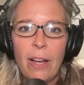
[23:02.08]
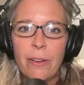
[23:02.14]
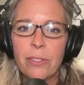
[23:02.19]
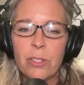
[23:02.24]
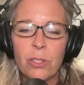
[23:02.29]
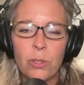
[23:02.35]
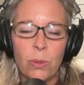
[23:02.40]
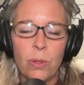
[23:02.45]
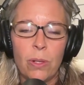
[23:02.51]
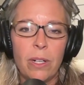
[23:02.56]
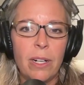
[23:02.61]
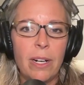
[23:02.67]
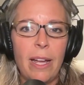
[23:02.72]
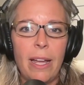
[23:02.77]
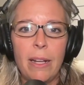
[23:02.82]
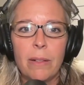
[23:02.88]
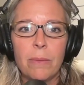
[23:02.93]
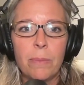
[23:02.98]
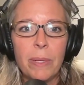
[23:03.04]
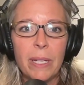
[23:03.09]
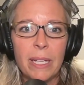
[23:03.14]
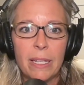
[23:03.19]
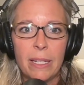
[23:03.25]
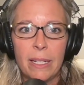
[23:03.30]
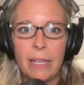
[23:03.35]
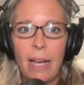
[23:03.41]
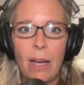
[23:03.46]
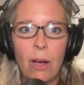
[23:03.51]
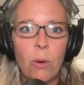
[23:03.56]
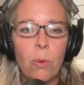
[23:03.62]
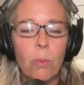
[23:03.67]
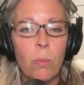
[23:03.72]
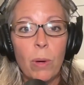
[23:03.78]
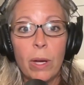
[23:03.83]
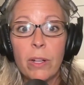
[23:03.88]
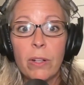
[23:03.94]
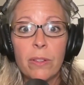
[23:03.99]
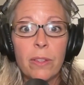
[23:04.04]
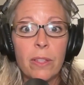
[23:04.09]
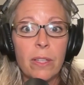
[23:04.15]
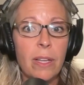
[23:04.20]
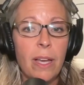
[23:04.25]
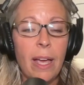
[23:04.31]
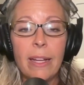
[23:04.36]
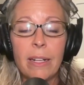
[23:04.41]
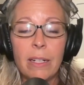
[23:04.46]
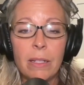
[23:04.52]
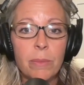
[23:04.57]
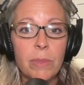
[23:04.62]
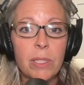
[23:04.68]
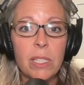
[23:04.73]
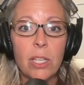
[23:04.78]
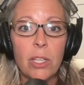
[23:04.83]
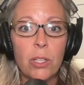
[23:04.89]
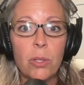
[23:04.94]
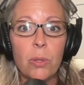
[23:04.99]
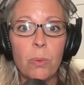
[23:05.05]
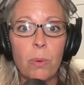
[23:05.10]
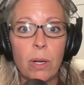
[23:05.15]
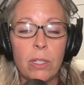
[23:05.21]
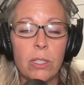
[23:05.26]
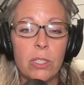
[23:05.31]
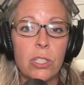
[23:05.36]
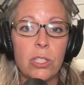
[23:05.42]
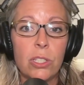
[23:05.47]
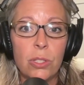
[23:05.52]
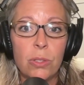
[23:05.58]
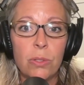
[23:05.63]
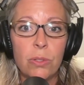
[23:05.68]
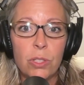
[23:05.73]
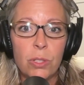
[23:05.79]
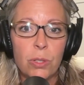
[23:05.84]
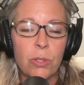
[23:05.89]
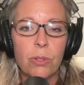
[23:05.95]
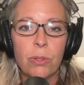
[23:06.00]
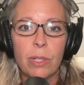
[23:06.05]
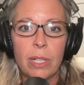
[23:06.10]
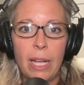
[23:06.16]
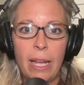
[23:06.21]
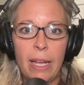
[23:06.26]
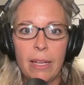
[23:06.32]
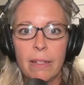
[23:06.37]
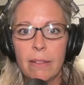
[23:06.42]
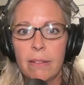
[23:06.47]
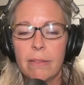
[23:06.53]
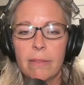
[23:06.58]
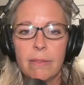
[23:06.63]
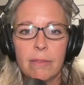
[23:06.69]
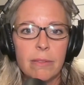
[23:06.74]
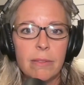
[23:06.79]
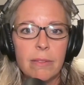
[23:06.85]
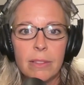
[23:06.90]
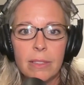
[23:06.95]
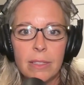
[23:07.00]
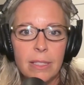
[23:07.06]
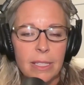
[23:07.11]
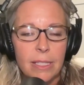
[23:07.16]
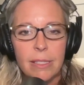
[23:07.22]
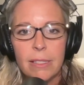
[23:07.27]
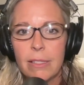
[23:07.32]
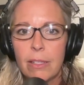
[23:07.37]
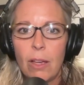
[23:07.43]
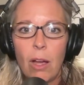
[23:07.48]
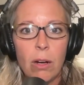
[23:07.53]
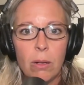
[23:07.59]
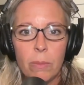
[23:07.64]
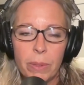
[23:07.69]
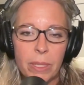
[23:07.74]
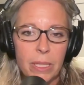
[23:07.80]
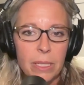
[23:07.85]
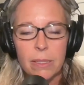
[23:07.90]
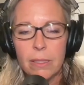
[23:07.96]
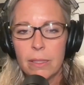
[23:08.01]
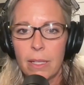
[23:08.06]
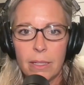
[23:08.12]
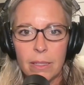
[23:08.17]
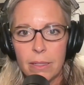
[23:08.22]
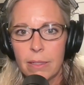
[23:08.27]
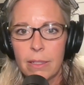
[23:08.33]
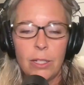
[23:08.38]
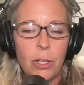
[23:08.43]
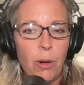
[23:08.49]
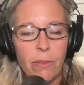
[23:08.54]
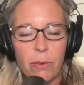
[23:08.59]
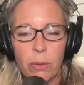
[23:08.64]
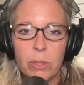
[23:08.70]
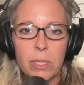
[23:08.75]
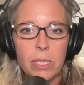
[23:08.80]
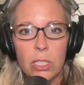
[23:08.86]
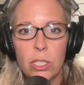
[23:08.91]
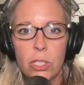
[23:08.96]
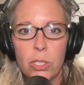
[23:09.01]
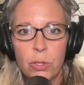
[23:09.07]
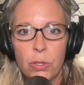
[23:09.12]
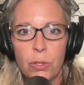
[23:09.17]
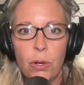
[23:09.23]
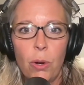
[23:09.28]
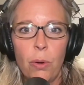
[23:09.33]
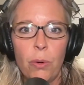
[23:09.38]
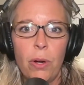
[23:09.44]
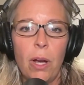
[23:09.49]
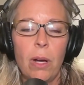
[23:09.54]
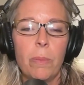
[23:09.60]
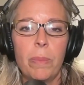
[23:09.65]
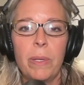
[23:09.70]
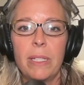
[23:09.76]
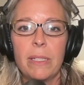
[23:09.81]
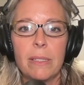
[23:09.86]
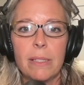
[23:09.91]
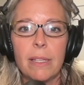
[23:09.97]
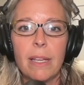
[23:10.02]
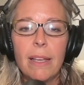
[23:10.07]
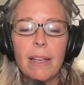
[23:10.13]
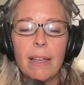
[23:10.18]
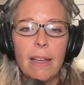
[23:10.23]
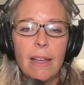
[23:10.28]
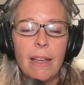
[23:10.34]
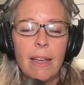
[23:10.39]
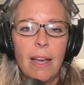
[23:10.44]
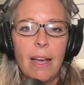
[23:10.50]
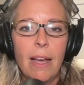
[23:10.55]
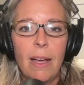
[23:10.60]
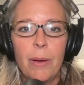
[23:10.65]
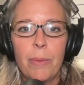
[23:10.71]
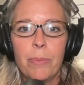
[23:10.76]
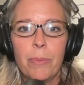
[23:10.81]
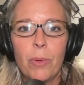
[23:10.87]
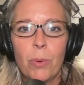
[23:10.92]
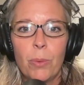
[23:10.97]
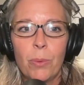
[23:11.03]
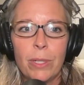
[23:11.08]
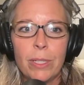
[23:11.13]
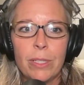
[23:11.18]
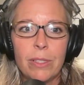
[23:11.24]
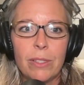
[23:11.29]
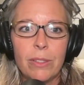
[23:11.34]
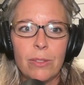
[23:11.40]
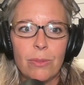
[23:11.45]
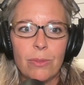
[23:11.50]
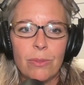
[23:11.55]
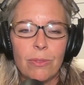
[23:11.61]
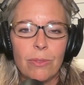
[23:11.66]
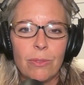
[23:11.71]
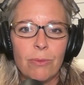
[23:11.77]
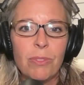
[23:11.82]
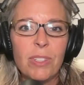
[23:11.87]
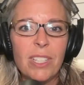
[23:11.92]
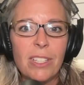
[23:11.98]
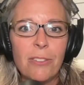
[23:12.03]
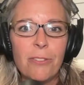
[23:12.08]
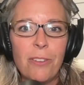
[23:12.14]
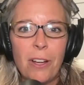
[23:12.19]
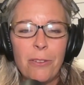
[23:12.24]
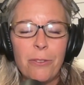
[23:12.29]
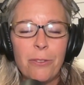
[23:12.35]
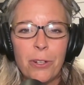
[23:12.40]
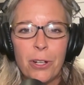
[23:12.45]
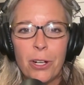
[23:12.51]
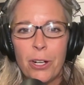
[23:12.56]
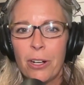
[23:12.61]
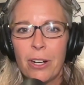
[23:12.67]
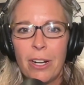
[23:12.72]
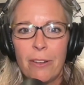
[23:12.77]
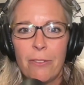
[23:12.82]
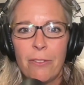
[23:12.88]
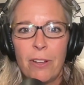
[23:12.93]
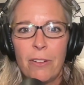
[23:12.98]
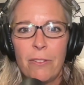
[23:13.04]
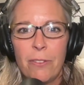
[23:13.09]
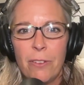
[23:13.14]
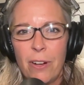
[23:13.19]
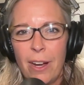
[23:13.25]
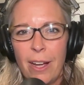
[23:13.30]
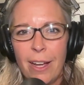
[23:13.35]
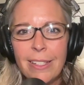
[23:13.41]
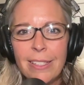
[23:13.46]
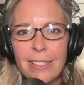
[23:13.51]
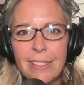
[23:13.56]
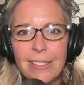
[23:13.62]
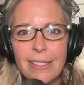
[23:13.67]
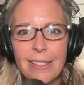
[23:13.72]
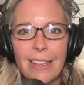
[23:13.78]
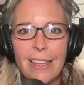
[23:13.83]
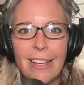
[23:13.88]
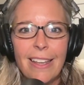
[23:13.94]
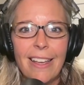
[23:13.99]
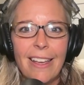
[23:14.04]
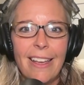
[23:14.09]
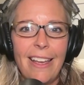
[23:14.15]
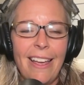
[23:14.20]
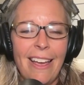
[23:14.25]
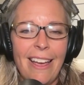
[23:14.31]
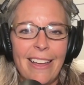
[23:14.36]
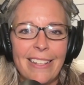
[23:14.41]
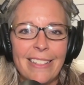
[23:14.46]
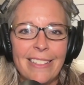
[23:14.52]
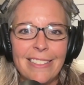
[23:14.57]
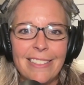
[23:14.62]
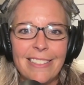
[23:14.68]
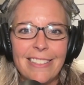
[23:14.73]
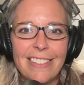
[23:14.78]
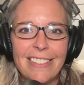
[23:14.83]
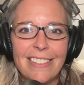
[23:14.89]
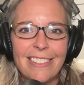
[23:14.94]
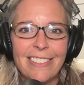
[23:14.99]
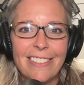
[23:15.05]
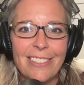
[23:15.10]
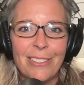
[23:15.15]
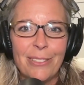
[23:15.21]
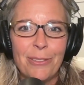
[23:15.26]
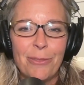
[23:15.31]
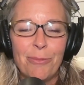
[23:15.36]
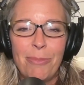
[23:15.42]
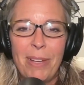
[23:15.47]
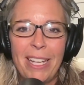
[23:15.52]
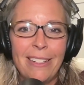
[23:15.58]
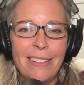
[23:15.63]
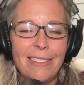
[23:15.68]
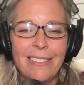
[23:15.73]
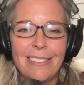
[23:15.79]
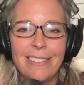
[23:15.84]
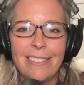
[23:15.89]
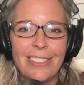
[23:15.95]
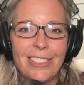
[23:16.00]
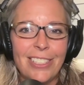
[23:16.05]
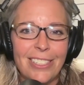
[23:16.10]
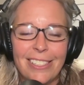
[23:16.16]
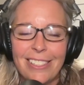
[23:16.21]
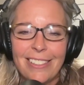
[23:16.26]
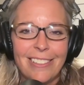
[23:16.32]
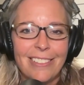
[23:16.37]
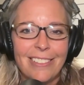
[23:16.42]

store and picking out what are the items that you want to do to create this art piece that, everyone's going to do their own art piece, was really fun for her and fun for us and made just